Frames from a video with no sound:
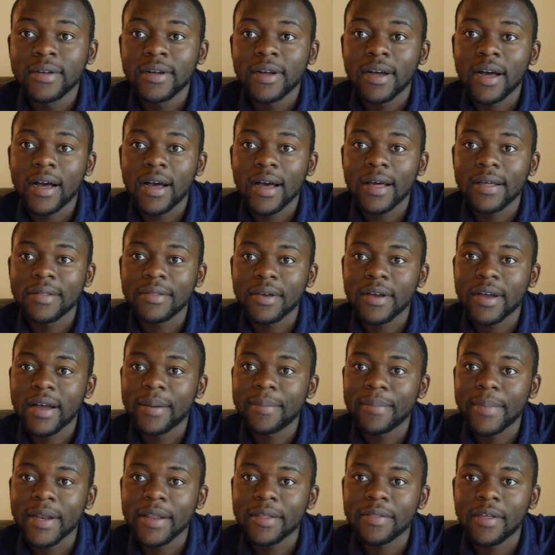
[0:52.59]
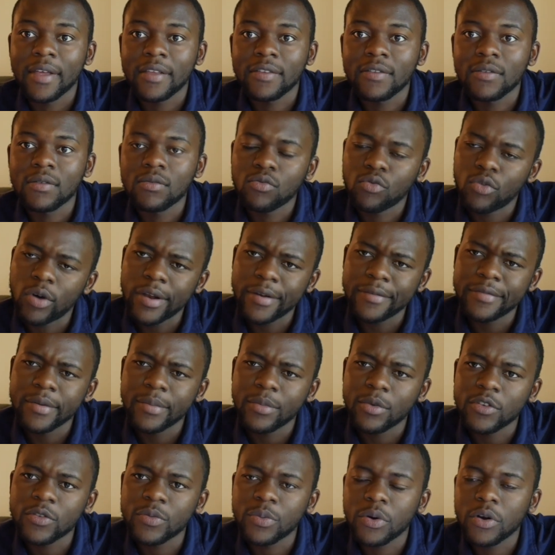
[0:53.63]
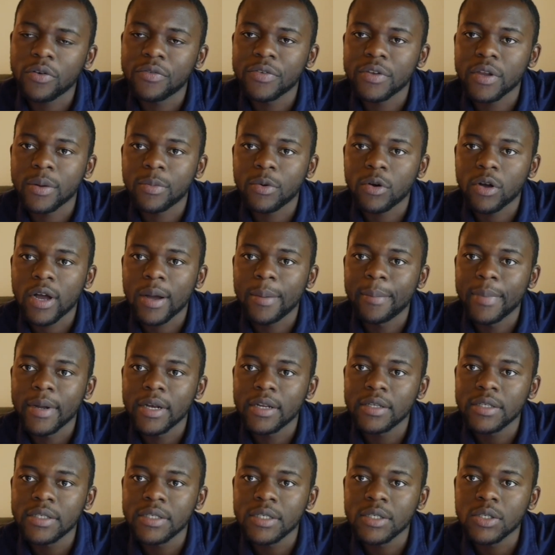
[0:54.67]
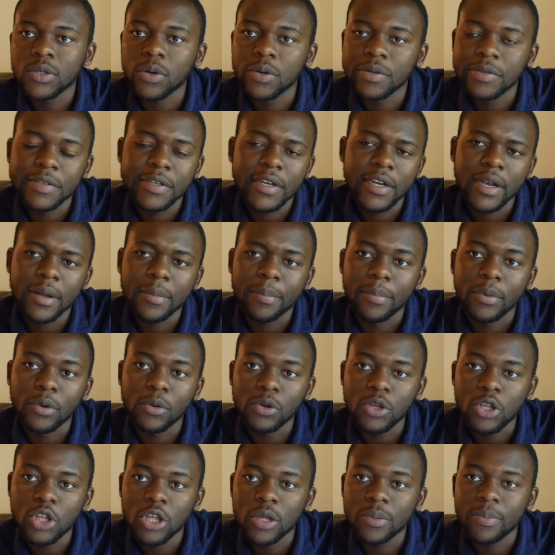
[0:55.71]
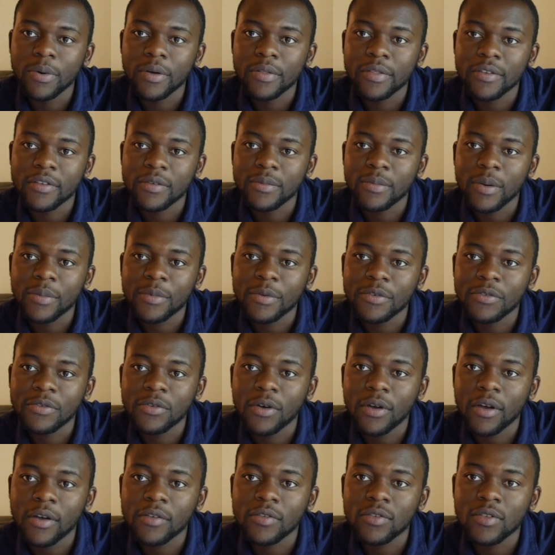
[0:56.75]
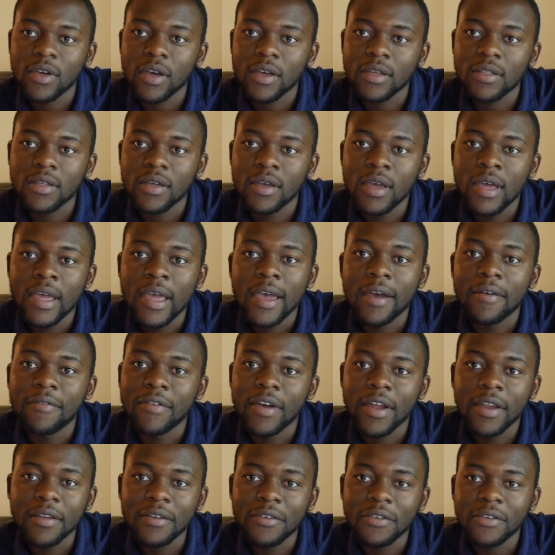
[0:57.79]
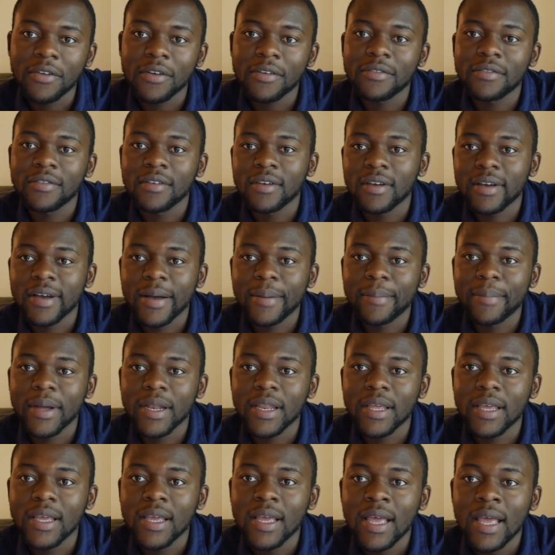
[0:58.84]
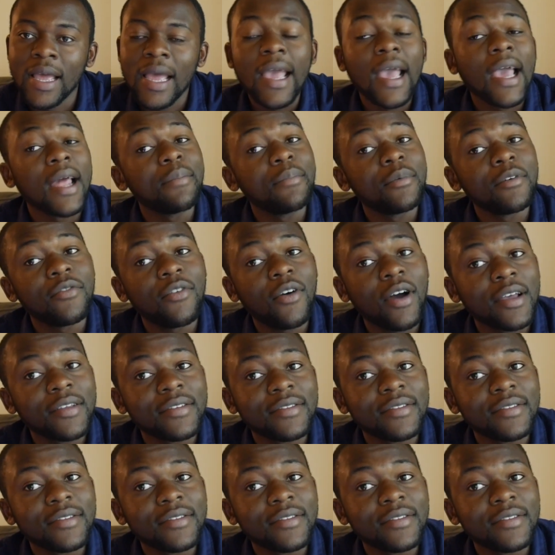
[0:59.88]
the company that's one of the most profitable companies. It's considered a blue chip on the Zimbabwe Stock Exchange. A very interesting company. And before I